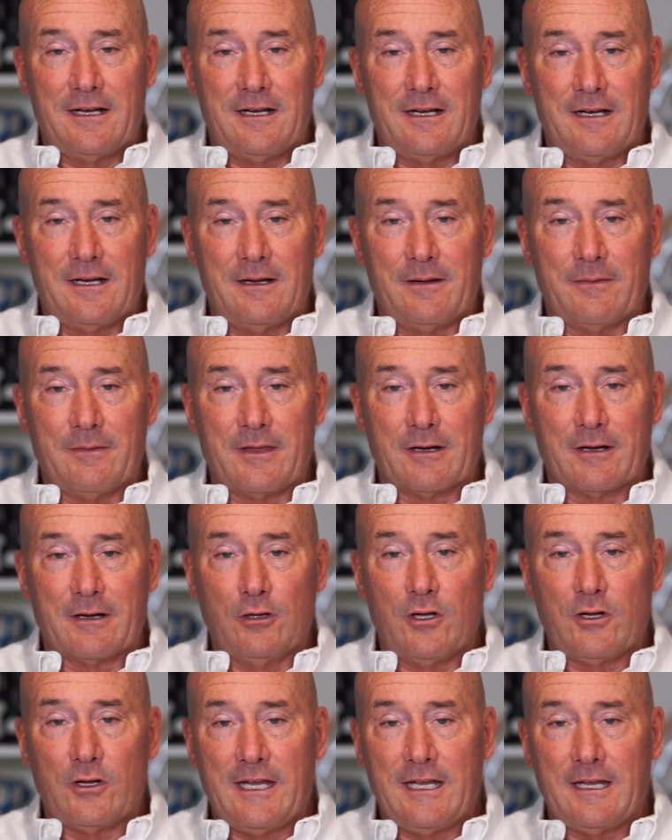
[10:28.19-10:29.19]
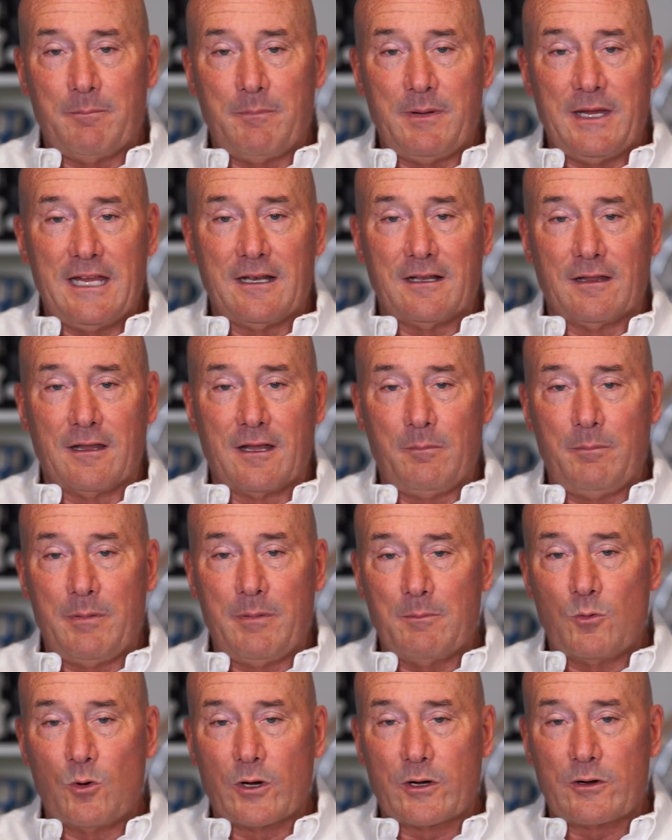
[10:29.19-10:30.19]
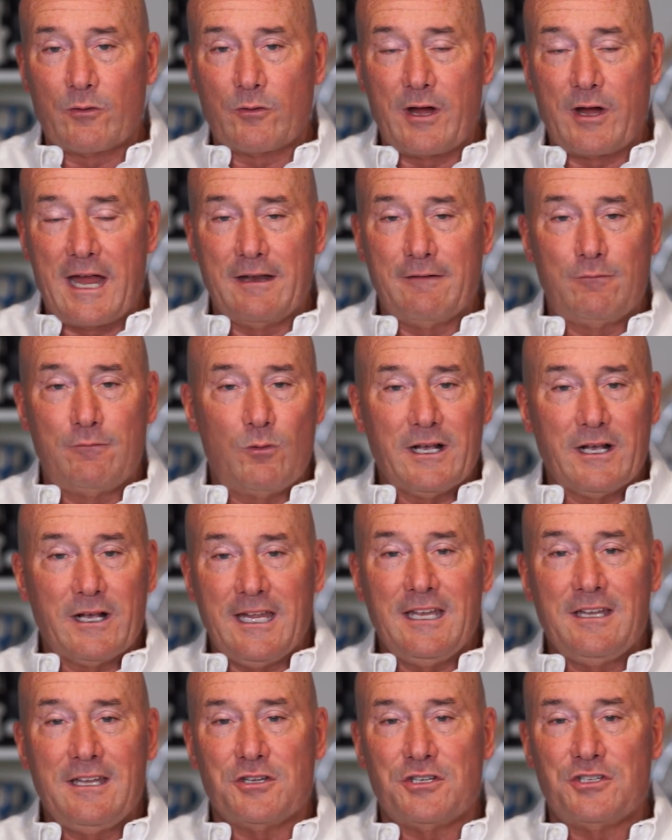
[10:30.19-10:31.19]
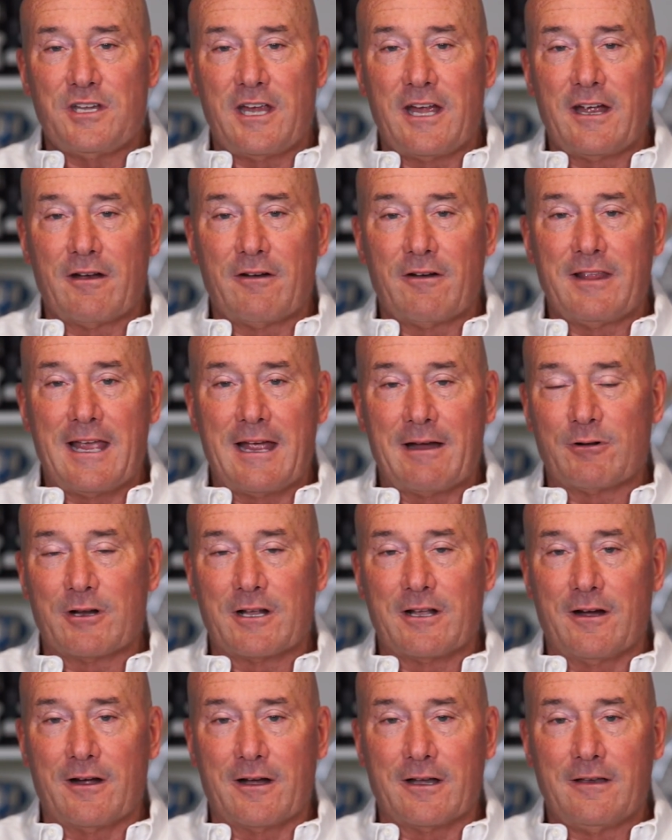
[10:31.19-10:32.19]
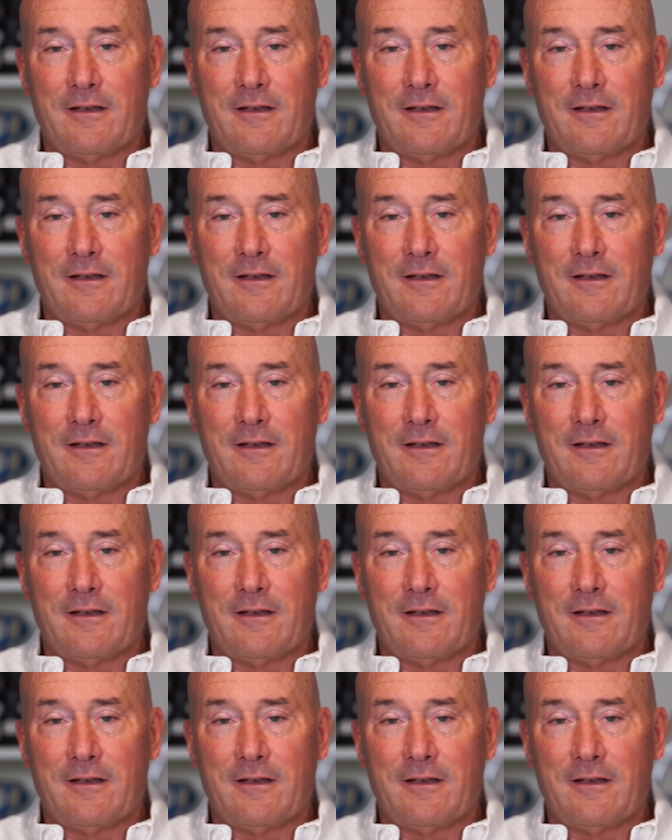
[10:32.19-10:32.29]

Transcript: They're looking at being a little bit more creative. What can you share in that regard?